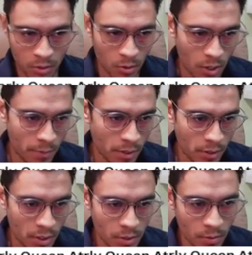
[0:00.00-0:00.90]
everything
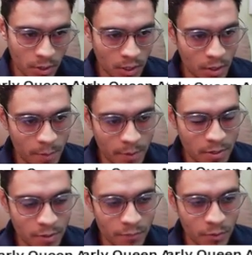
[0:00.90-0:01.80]
is looking
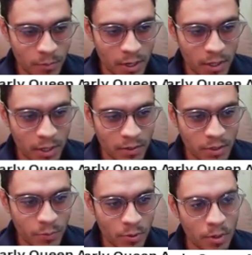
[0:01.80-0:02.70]
amazing for black at this
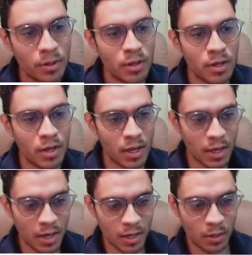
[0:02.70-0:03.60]
point,
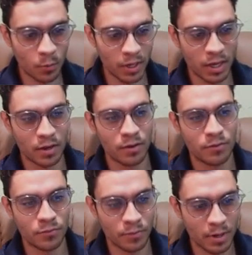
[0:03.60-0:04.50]
and we
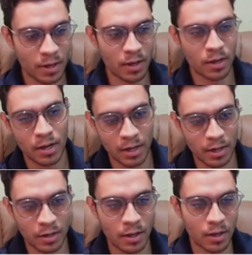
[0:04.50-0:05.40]
have an
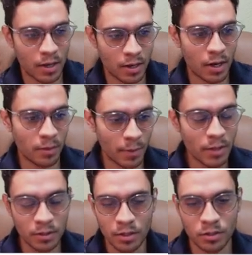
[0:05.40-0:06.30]

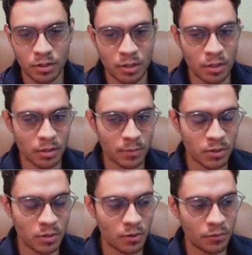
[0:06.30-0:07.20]
advantage in terms
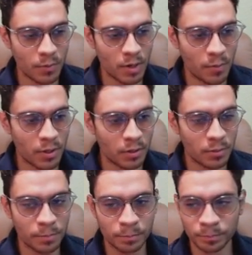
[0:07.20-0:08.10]
of development.
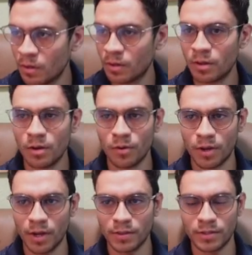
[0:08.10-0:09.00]

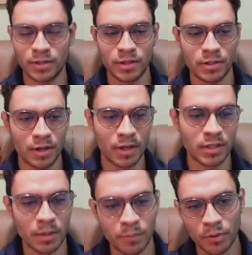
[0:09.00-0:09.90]
Okay, this is an
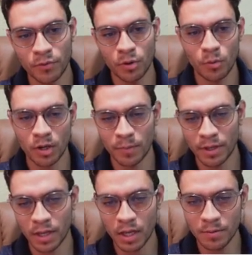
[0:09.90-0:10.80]
example from one of my
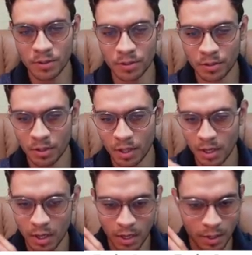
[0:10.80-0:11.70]
games,
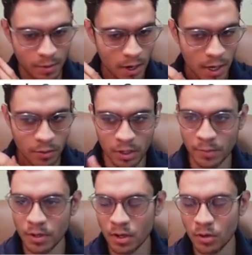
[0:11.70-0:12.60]
and I don't
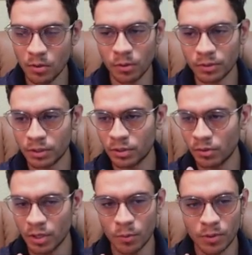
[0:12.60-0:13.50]
even know all the
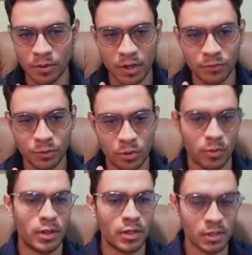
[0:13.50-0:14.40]
theory. We don't have to know
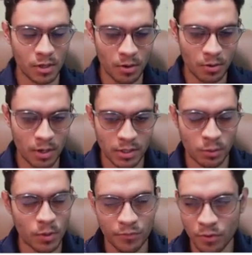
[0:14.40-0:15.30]
it as long as
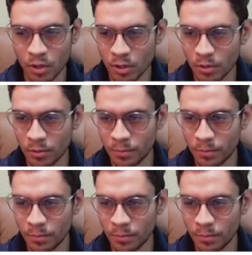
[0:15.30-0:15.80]
we follow